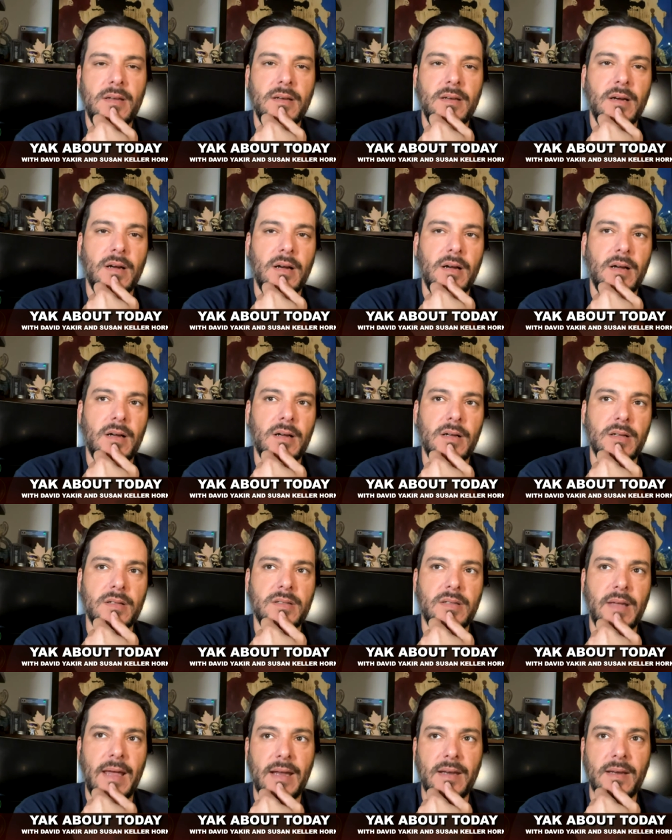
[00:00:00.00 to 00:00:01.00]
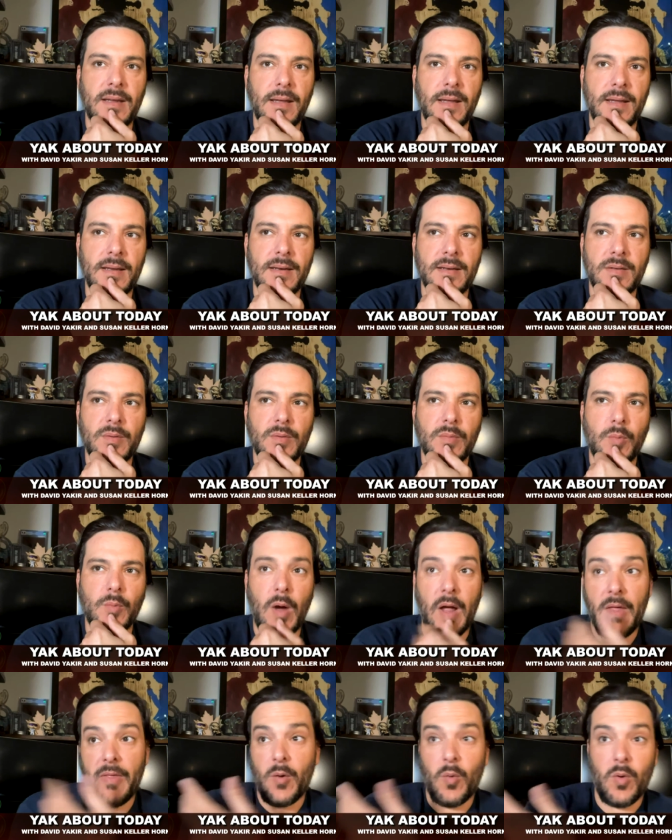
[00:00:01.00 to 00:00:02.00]
to ending it
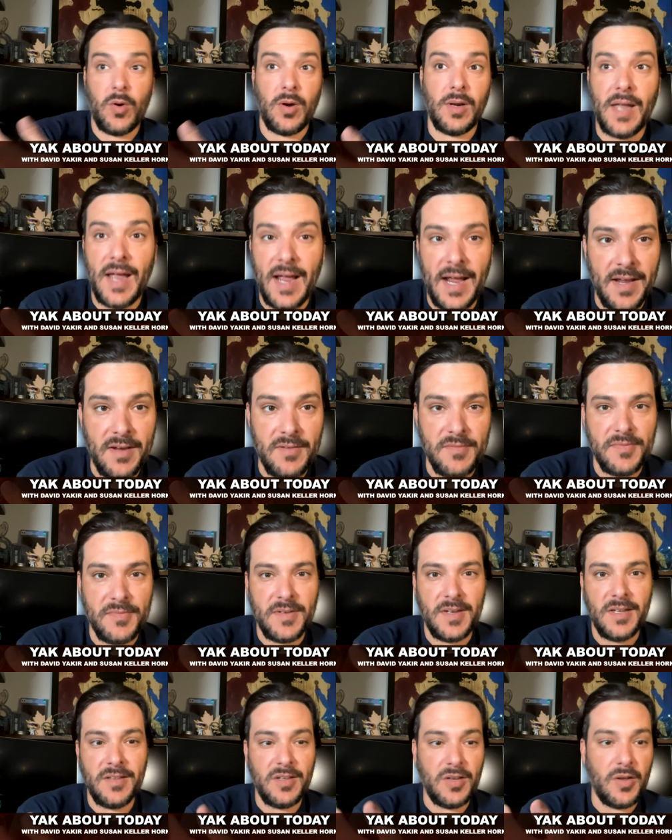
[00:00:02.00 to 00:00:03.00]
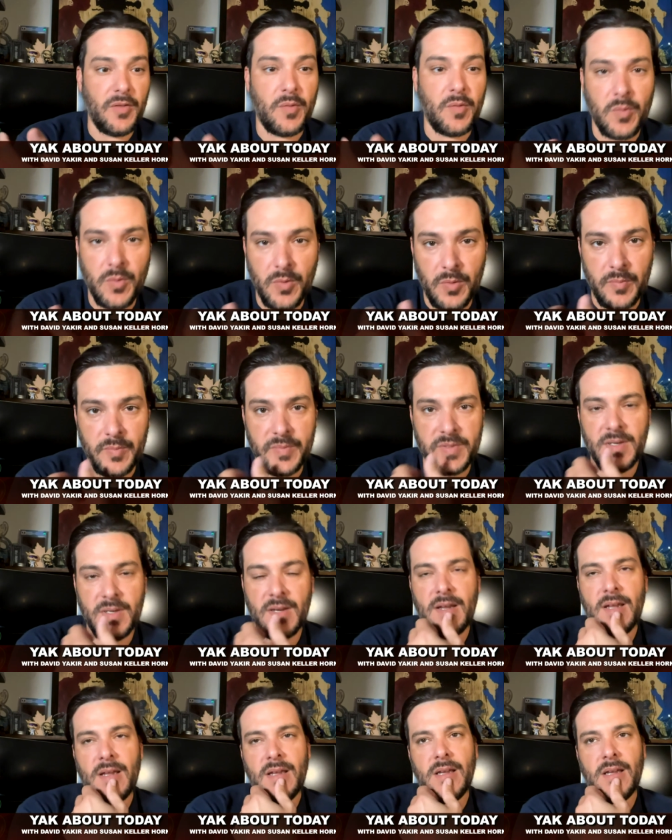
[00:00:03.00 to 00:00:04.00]
while they were alive in the other rooms.
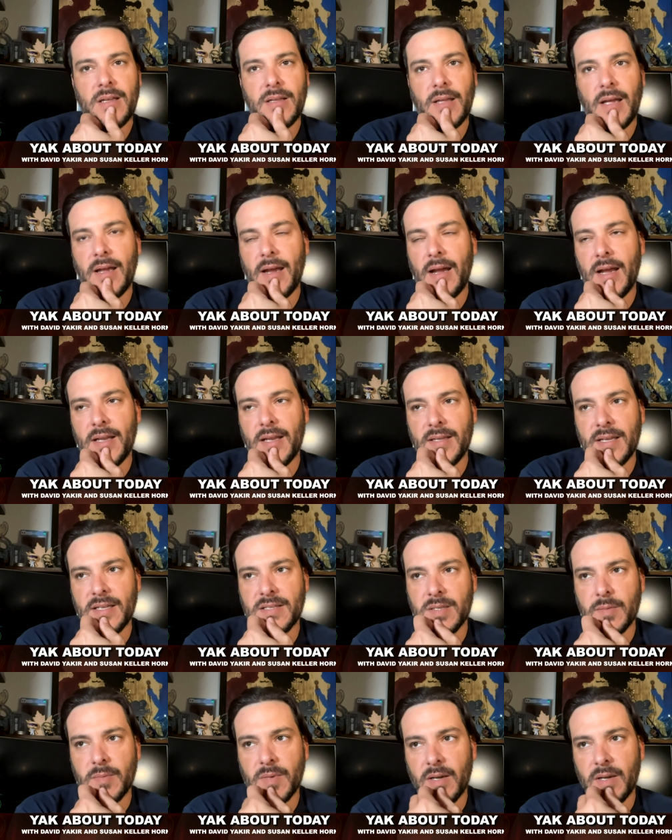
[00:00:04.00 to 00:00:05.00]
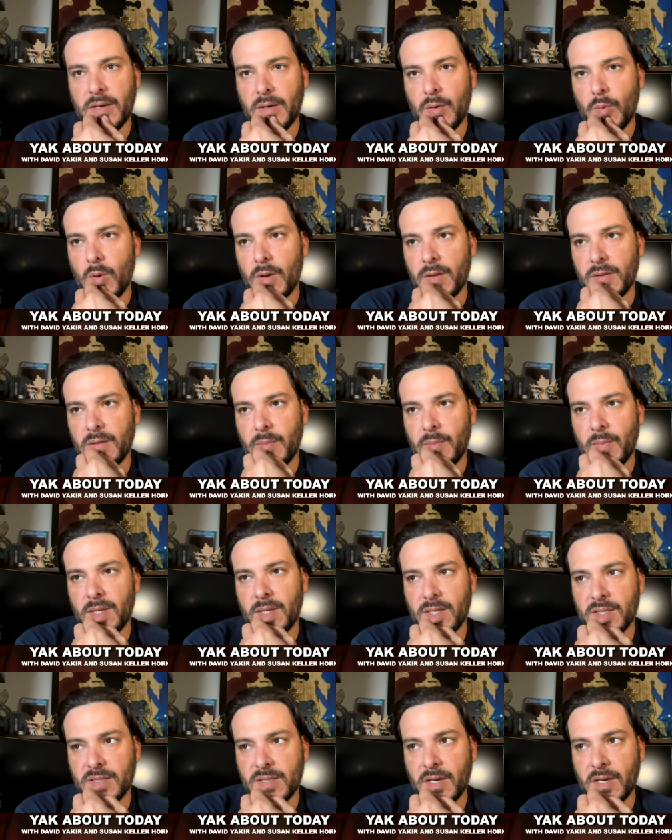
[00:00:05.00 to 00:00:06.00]
That's something I didn't want them at
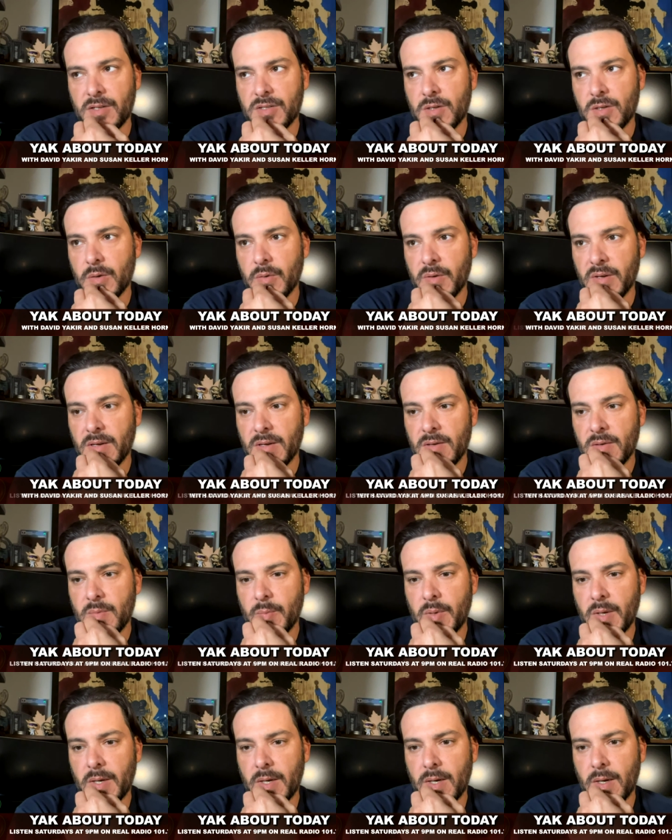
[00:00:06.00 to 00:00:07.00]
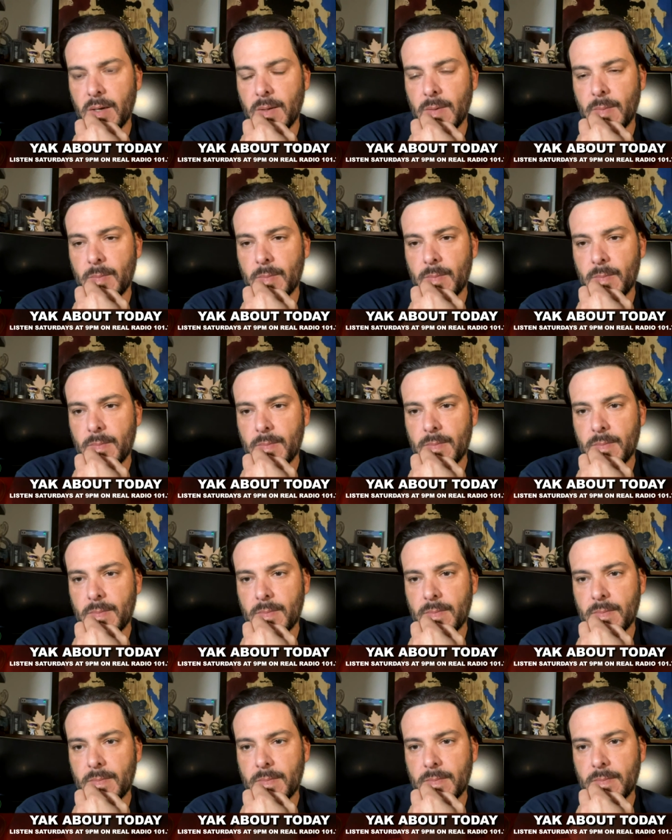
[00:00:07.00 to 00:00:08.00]
this age knowing. But,
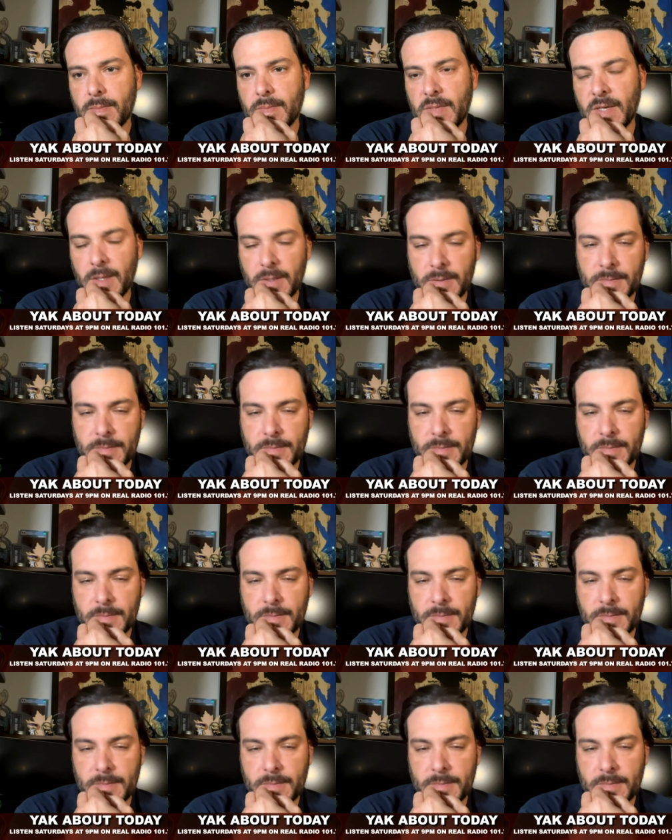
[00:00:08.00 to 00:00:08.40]
you know.